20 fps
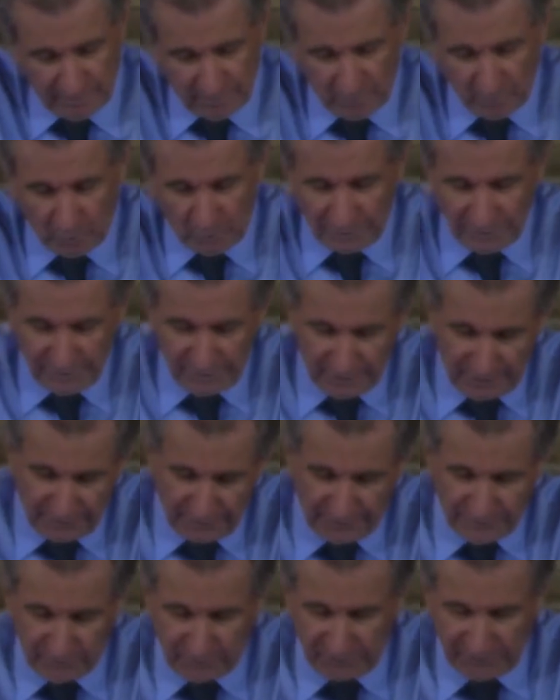one
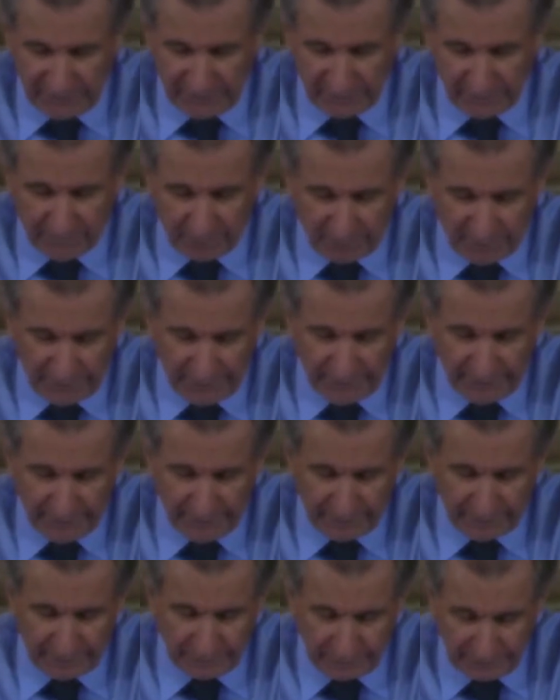another, and we need to pray
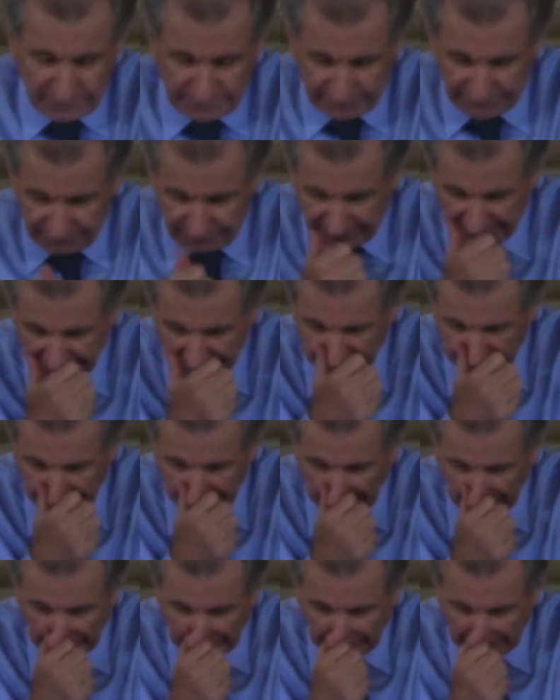continually.
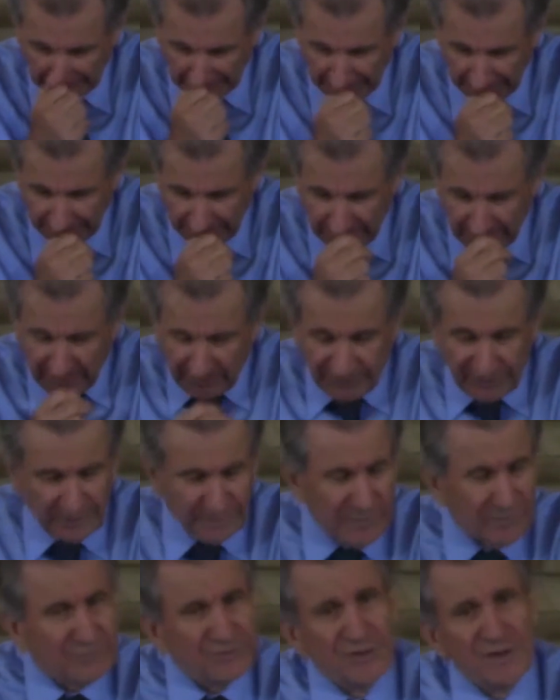
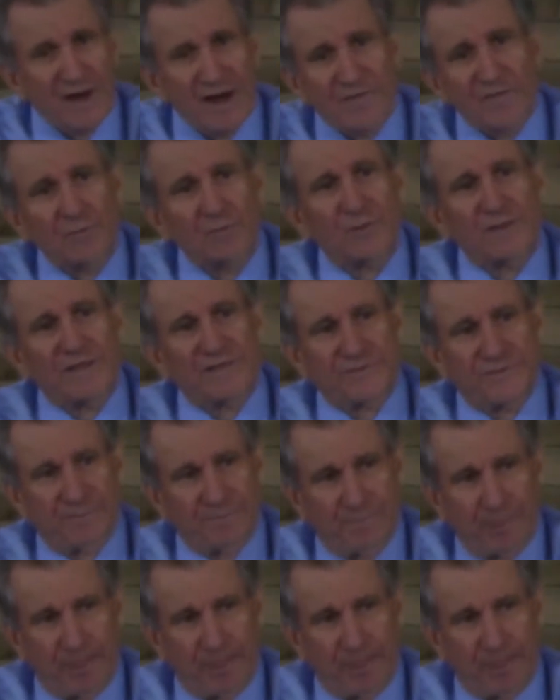There's another reason